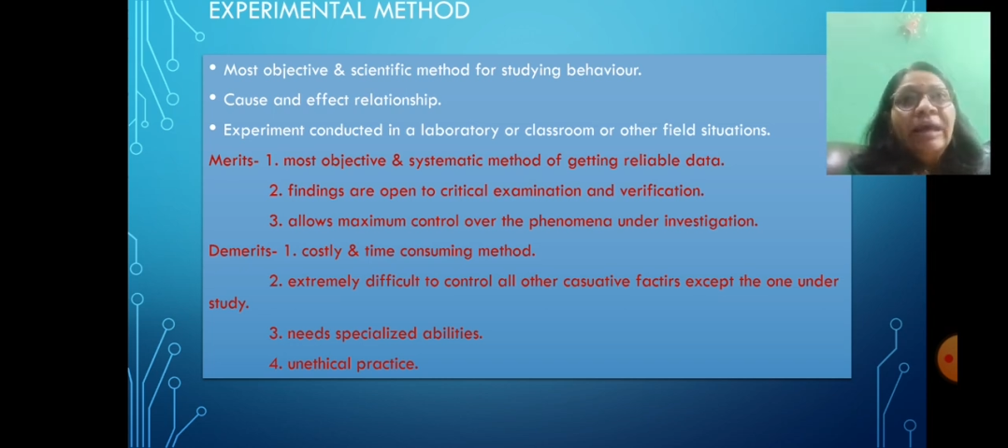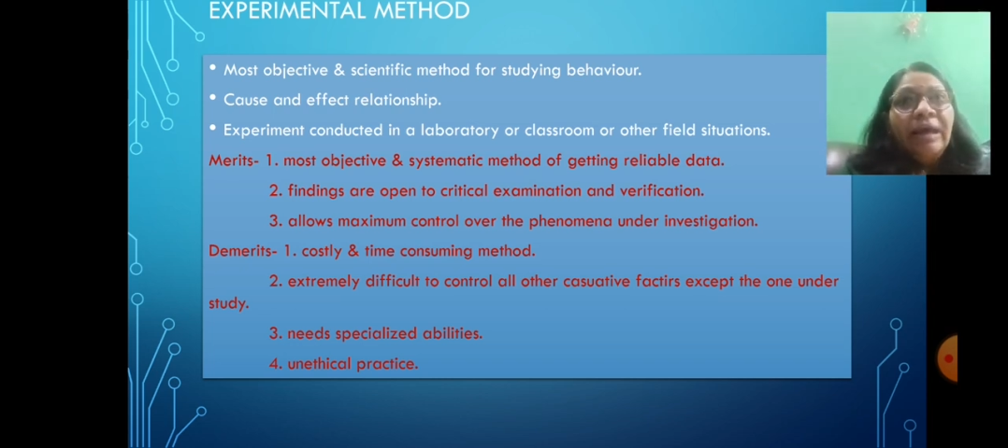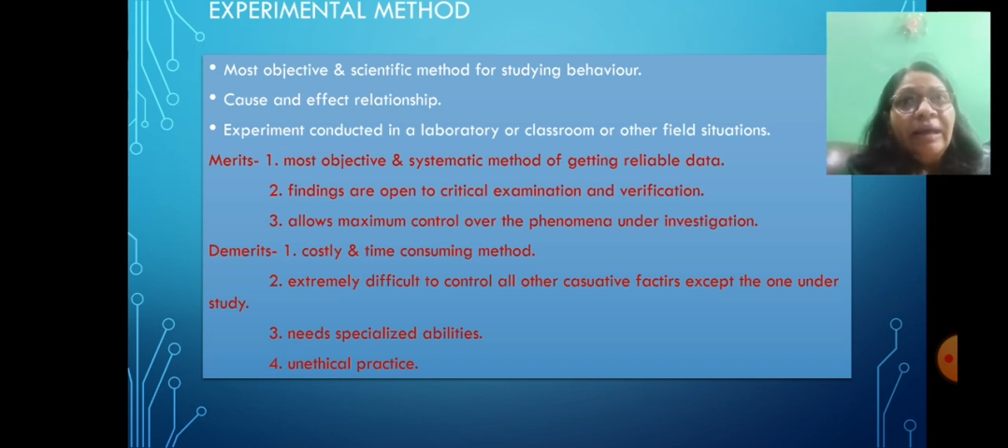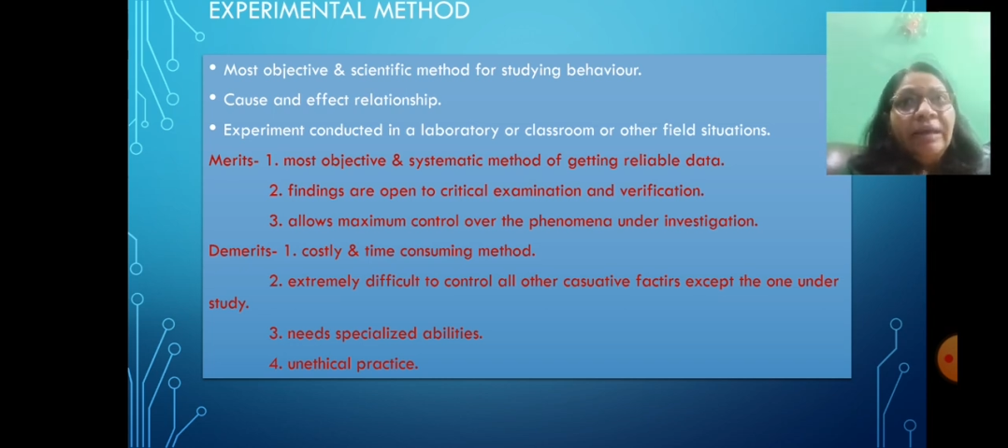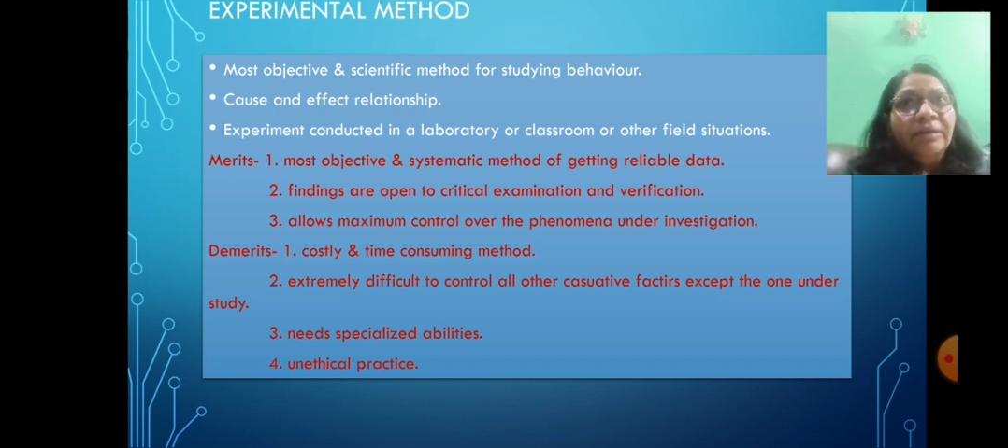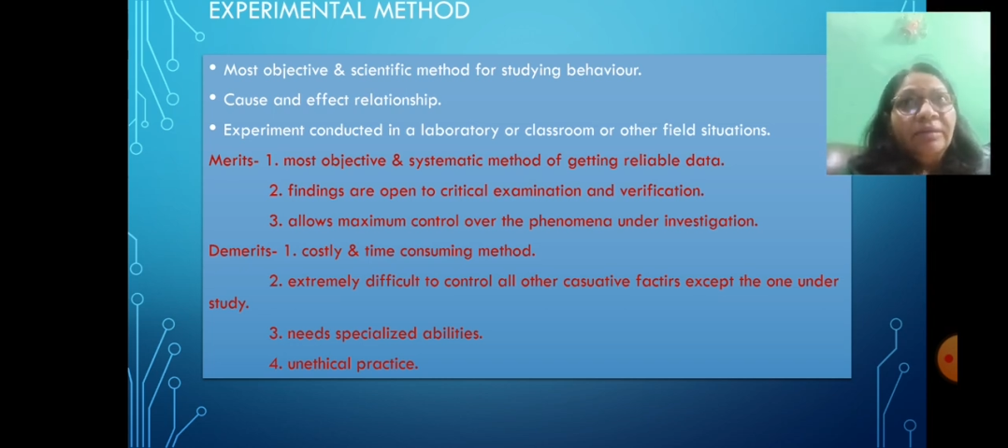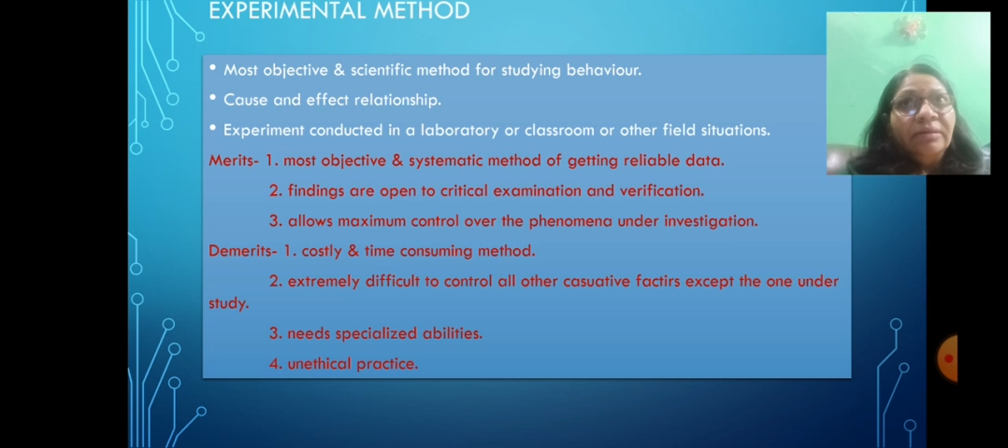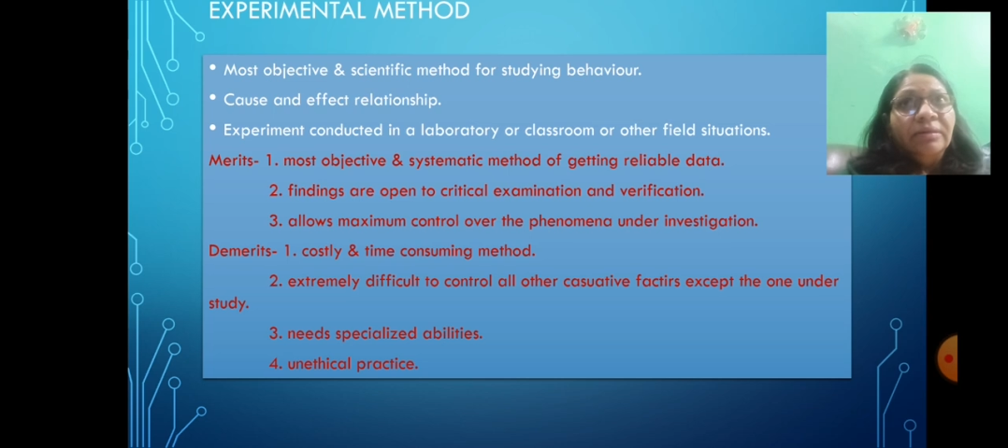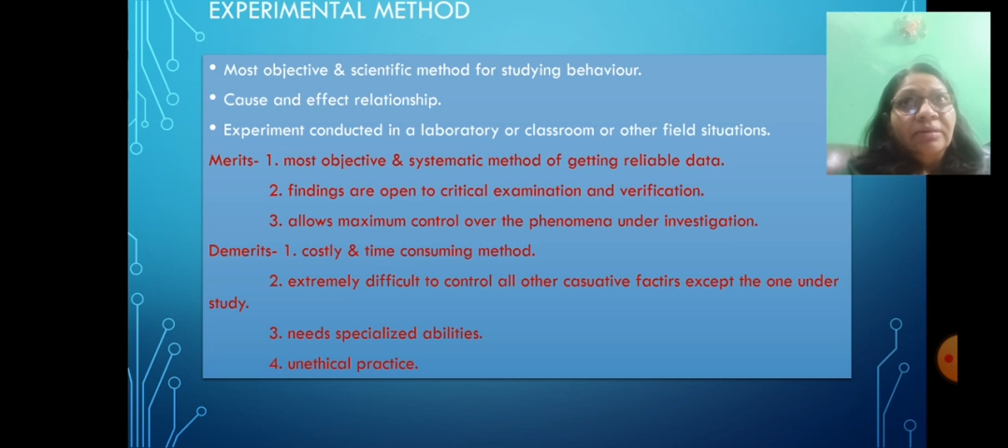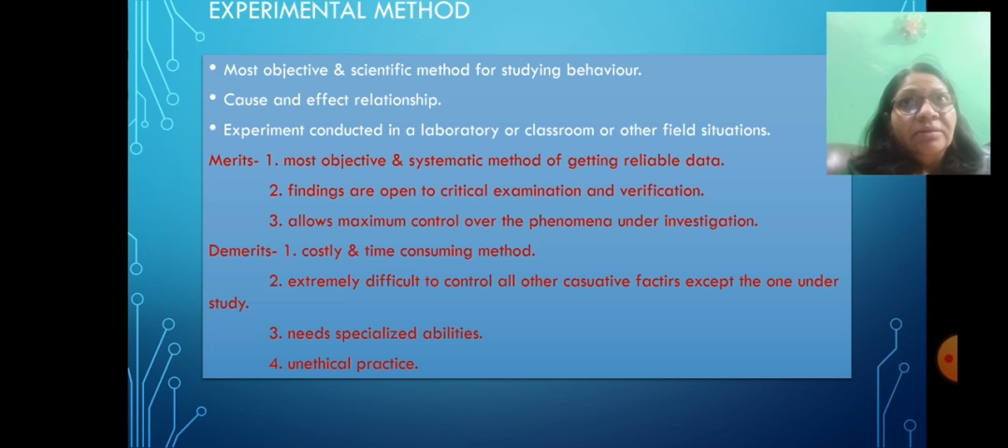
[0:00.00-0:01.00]
and
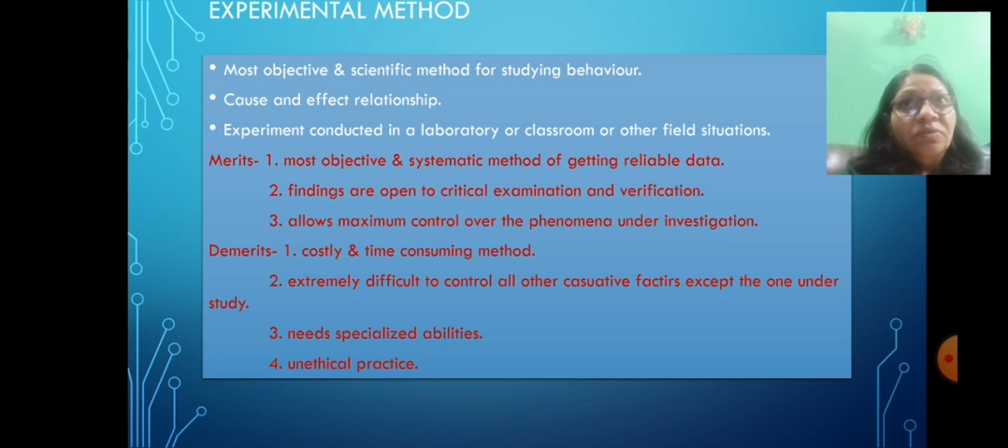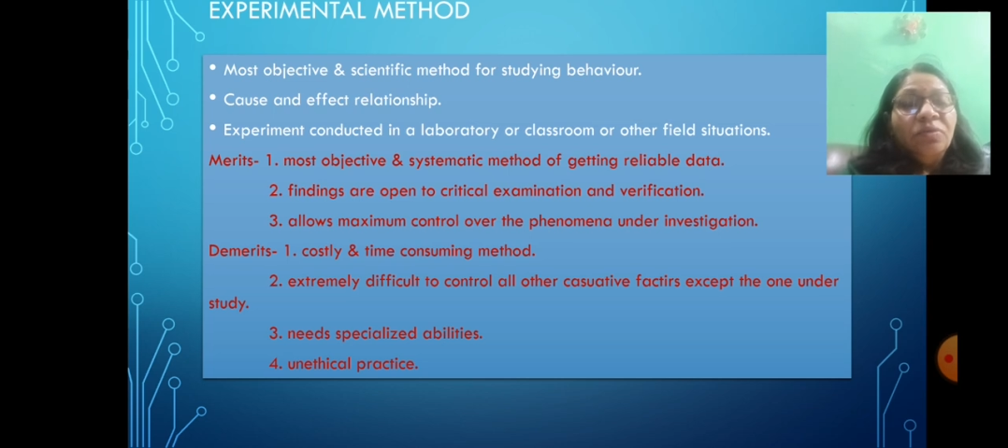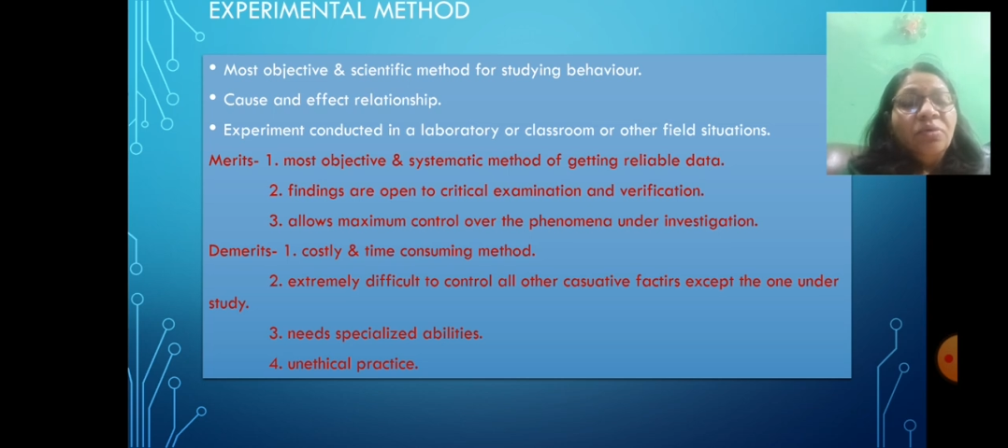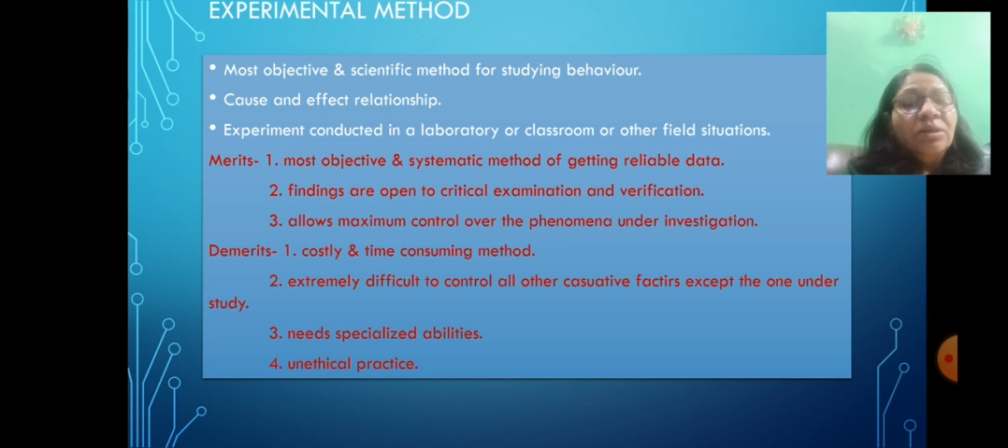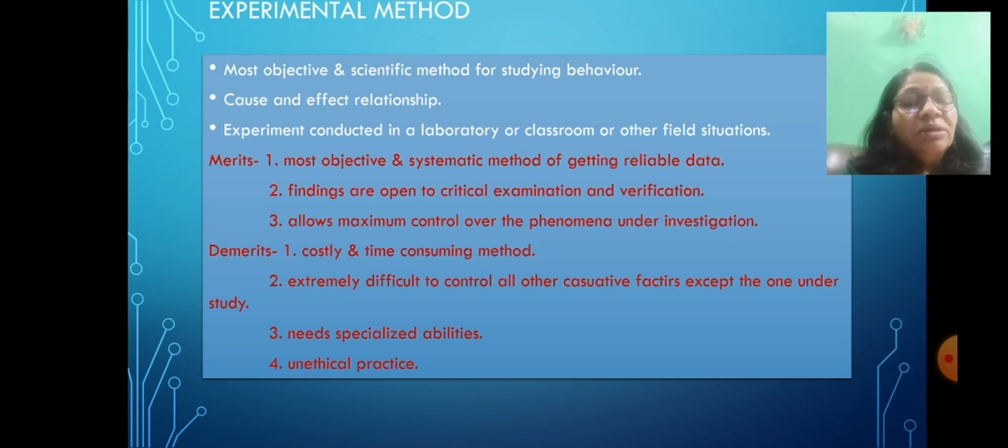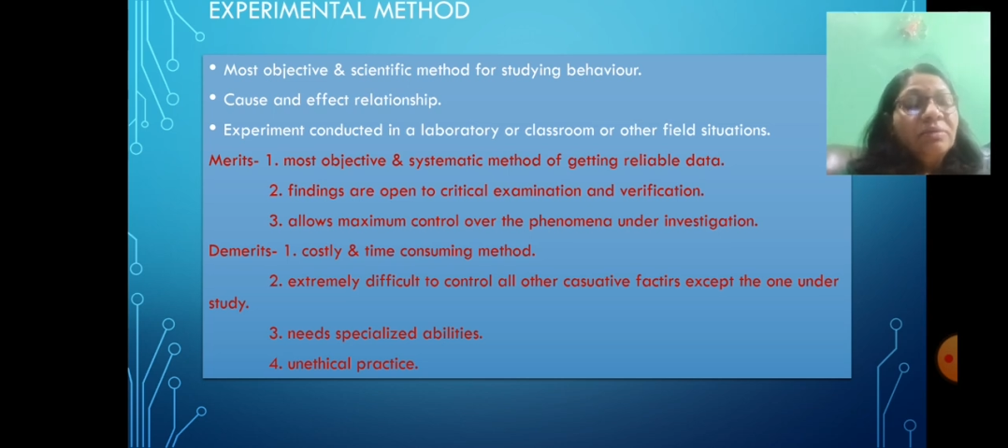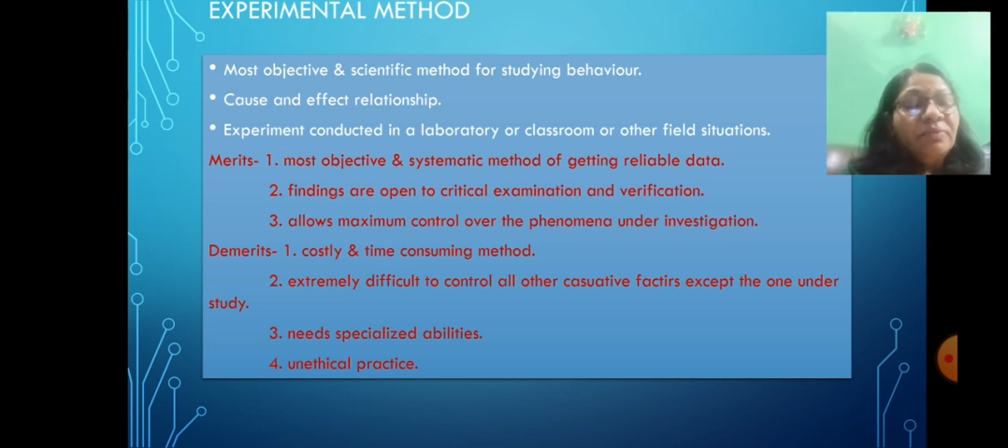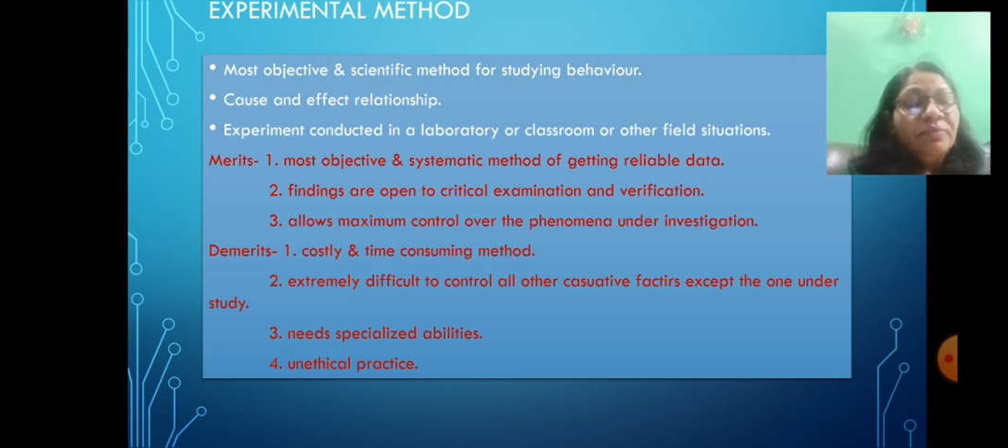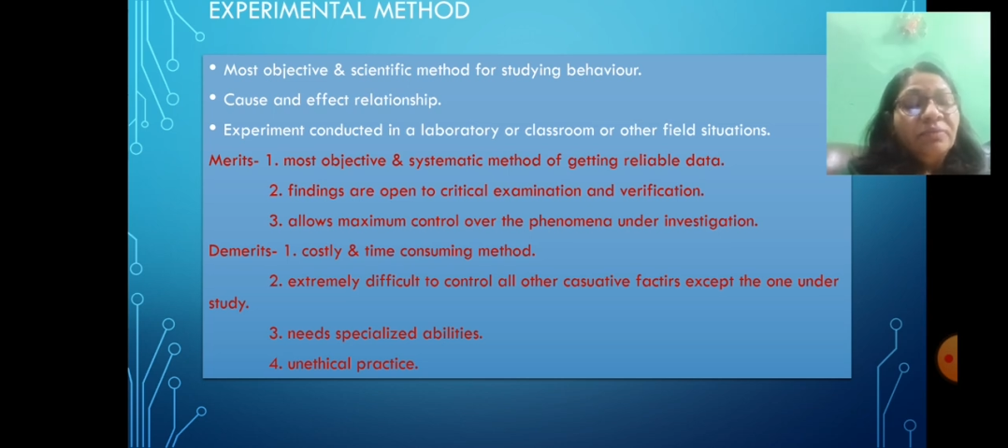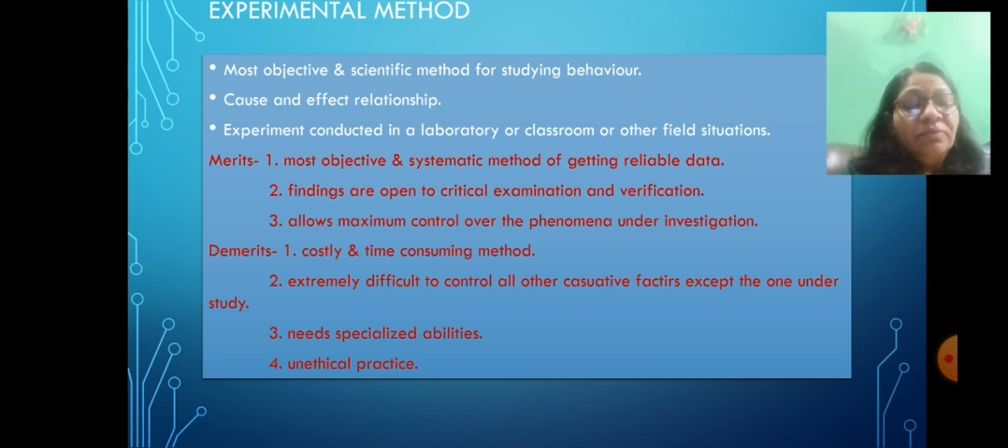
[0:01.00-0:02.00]
it is not easy